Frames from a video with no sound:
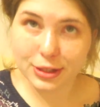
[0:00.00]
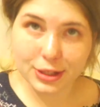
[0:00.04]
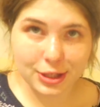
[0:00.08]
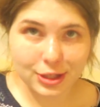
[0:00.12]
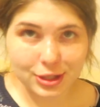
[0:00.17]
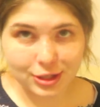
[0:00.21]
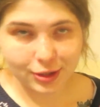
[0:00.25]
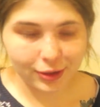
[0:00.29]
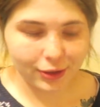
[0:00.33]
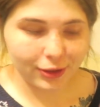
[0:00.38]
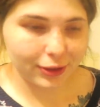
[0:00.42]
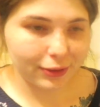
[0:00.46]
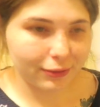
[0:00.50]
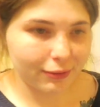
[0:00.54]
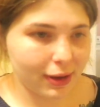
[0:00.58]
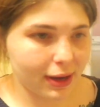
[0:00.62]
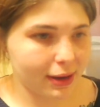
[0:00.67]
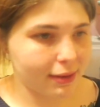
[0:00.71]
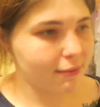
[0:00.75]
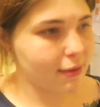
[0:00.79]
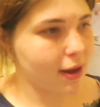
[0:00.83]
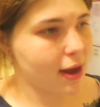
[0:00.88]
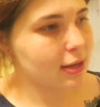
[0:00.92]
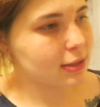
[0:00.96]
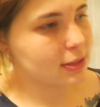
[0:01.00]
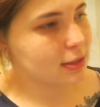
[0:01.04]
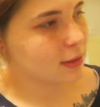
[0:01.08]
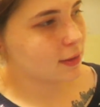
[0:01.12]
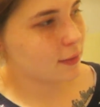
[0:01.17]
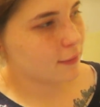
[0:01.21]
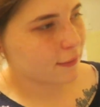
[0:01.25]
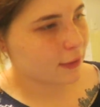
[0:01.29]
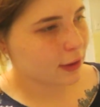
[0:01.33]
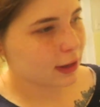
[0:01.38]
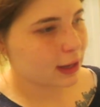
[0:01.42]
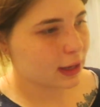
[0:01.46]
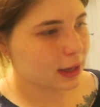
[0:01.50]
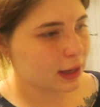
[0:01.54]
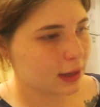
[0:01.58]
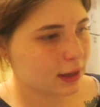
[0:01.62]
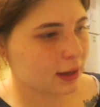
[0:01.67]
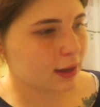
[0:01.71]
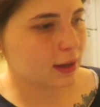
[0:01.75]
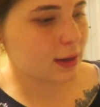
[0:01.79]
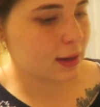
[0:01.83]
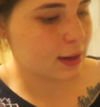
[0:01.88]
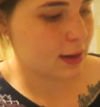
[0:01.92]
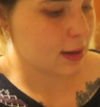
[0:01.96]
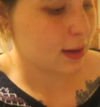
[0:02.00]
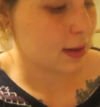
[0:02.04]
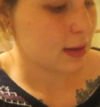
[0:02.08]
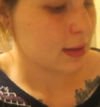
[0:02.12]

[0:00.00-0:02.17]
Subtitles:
just show you what I washed over here.